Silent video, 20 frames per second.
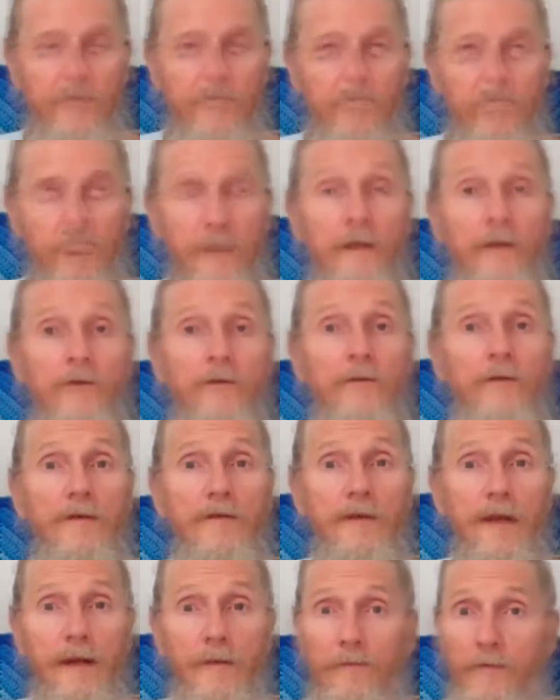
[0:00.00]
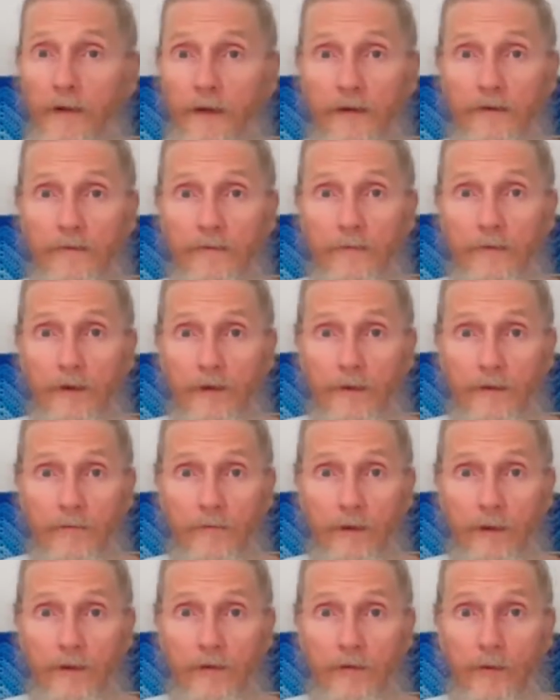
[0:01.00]
We can do the same thing with,
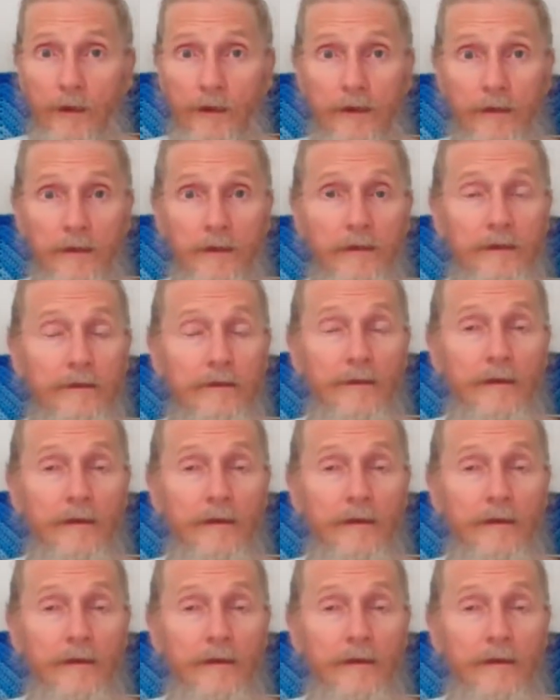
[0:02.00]
with 20,